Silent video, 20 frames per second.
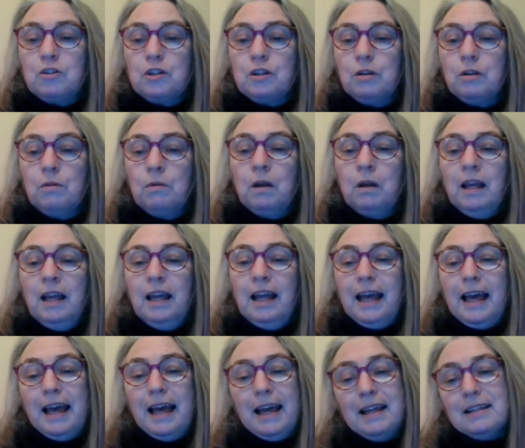you,
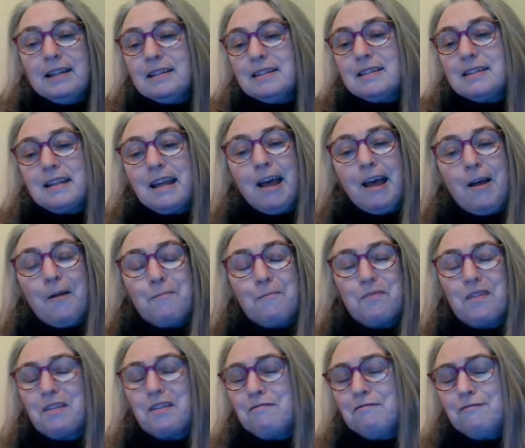and
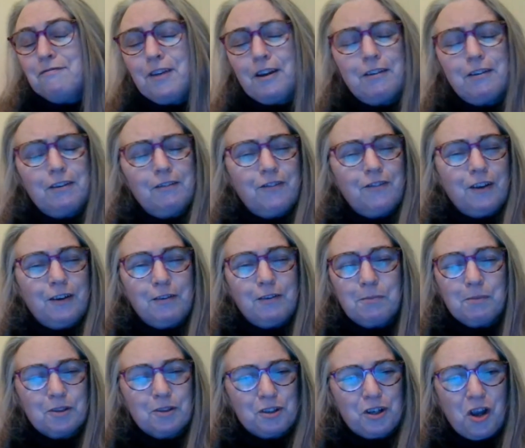very, very
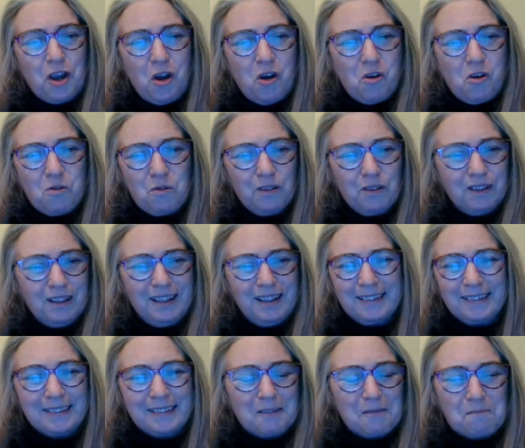much whole
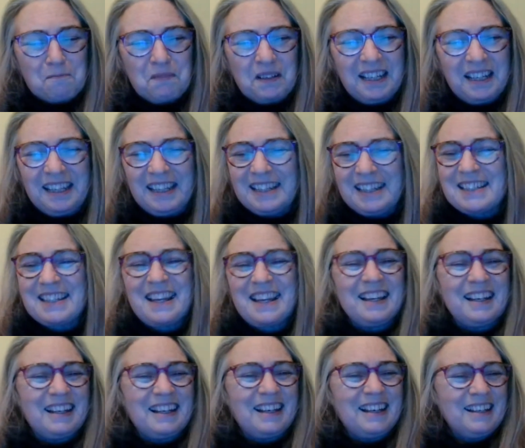and complete
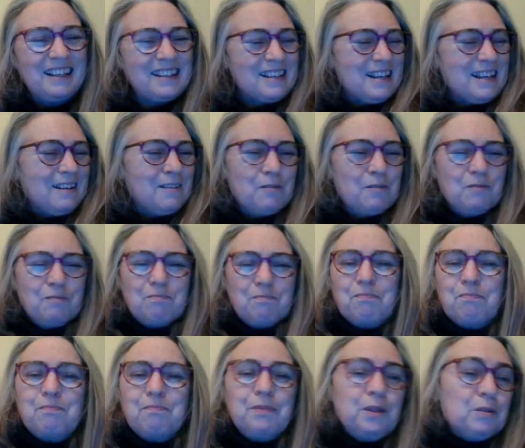and
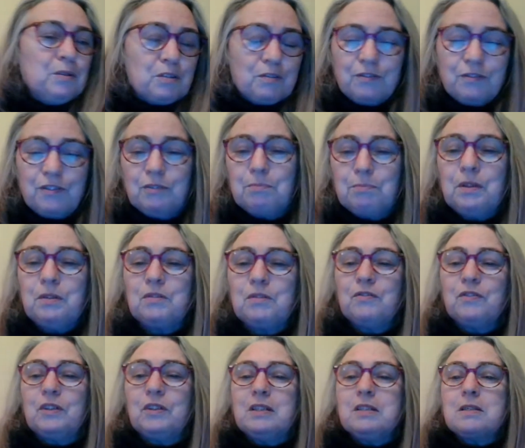beautiful,
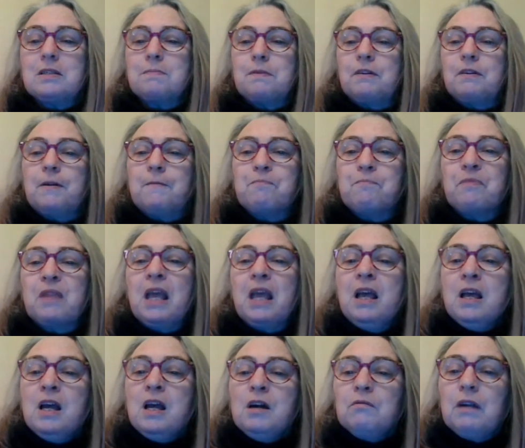beautiful in spirit.
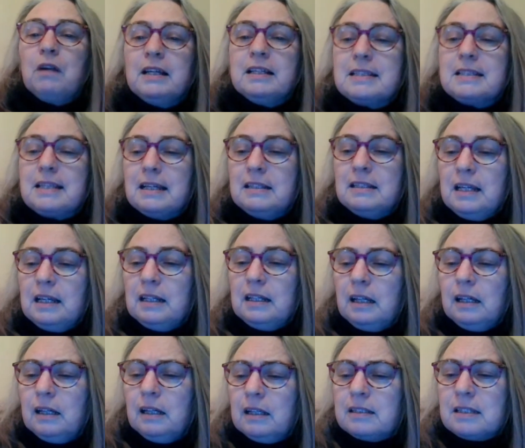Right,
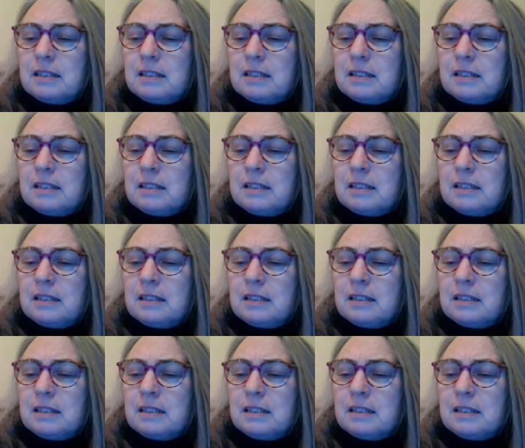Danielle,